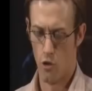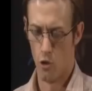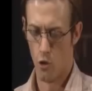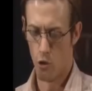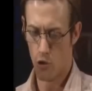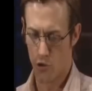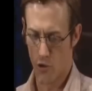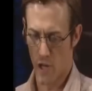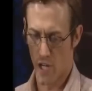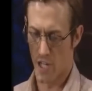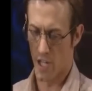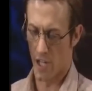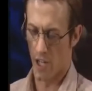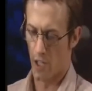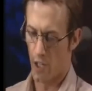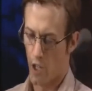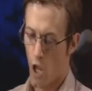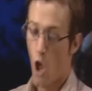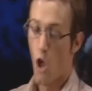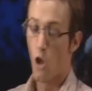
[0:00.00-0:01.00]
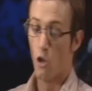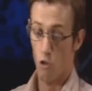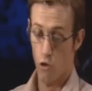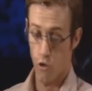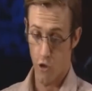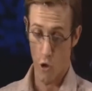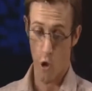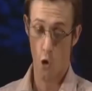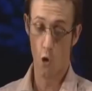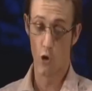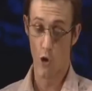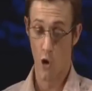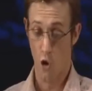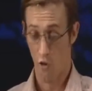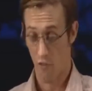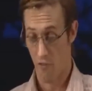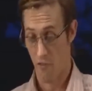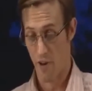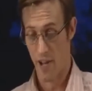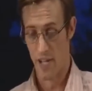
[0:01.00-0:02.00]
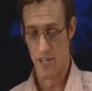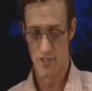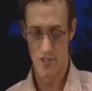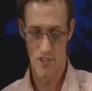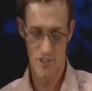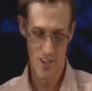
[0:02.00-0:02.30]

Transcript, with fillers: no drinking, no girlfriends.